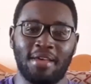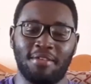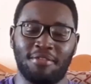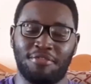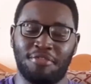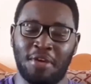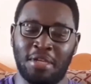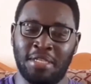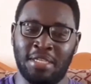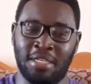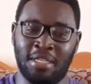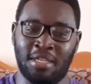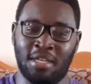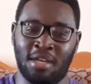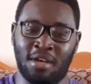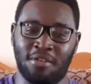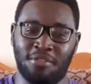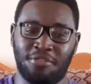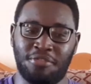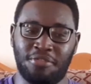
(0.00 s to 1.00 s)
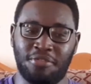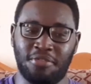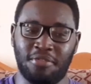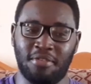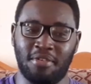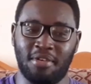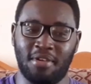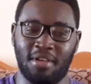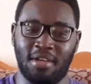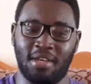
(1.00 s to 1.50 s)
Funny enough,
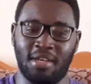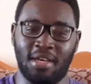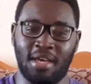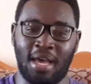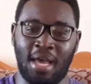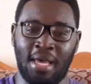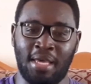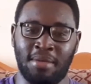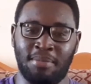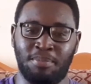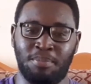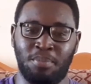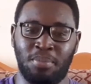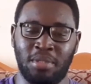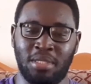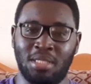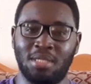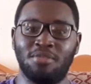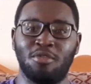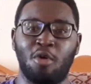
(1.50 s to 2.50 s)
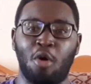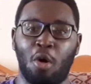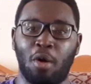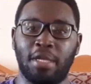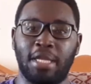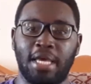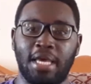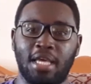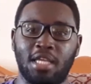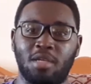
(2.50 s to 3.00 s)
I believe
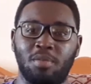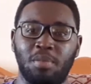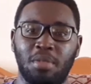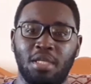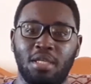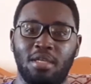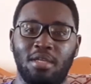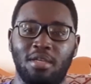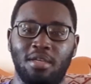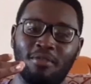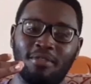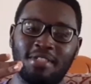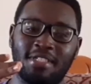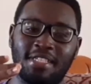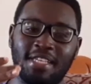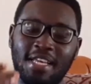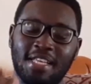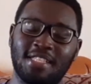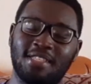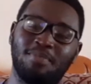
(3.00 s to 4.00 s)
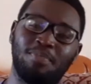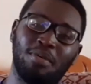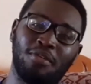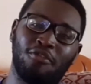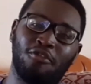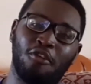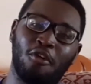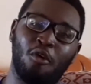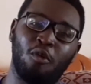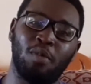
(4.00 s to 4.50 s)
God heard me. Just
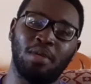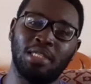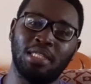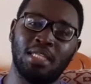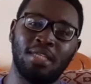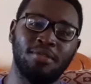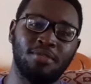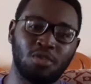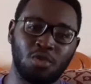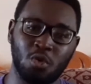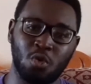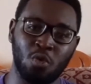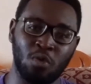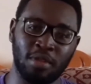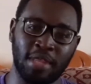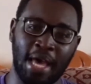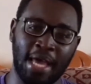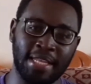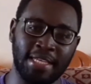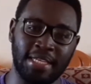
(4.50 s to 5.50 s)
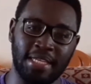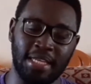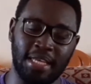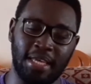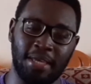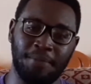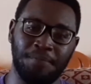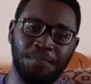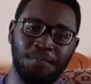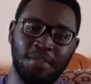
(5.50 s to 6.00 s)
before we leave school that
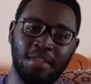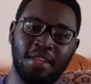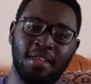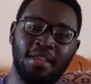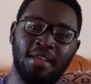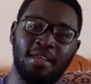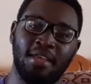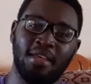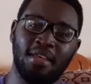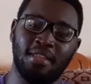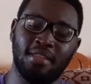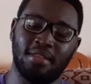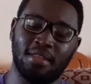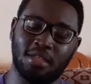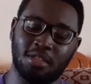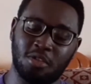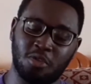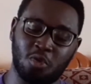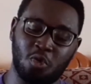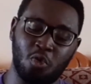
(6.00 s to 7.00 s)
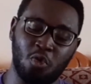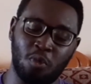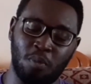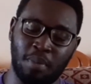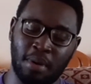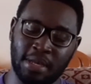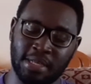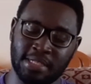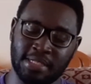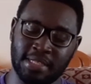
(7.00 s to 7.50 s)
day, the school
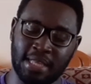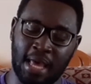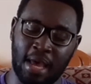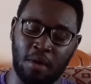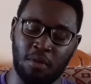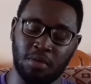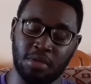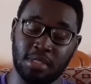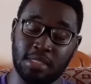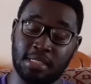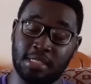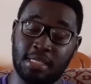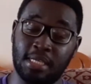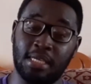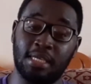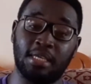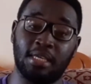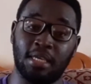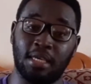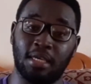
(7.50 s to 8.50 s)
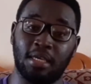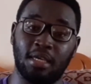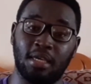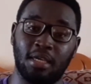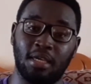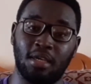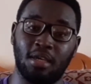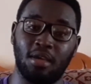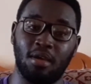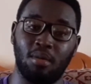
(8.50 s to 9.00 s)
bus I was taking
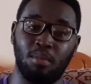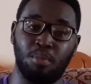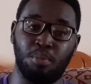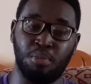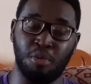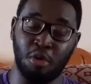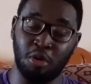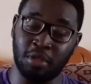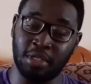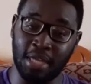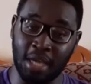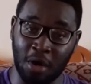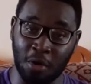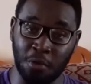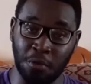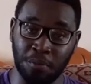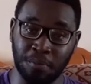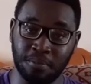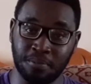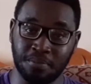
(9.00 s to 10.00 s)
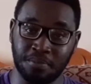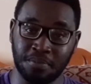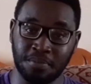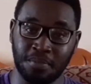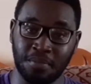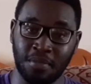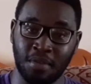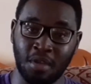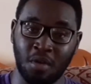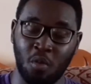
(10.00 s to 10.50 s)
broke down.
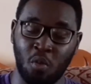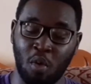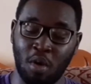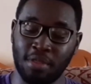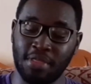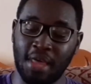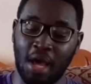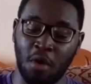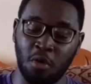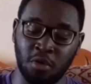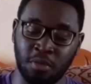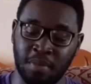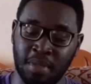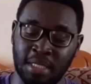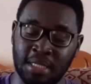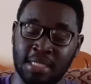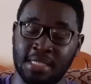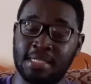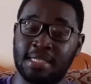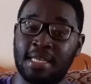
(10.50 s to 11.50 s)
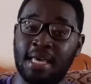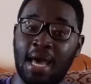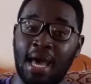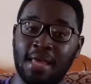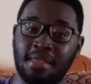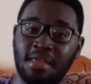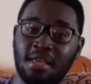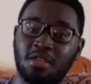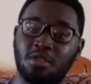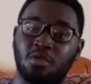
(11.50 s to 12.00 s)
What that would mean is the
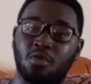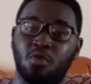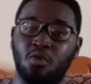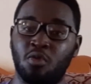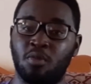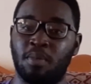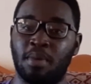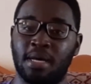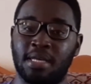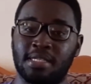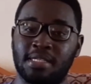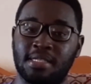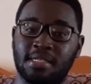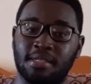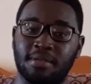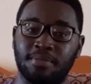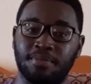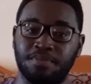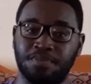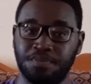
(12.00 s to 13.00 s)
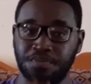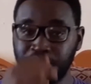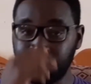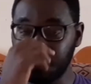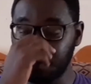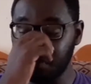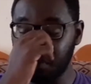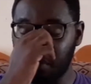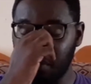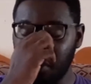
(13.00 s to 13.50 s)
other school bus
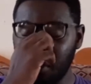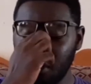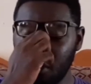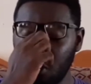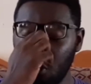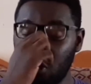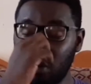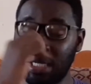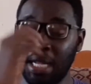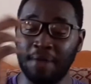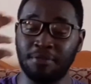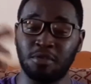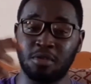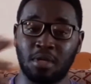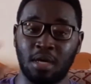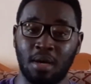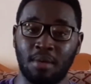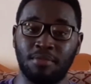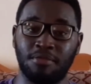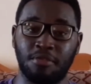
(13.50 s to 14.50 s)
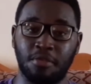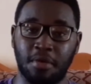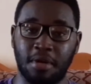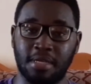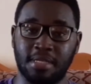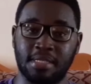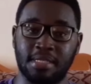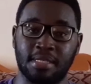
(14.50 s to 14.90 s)
would have to come for us,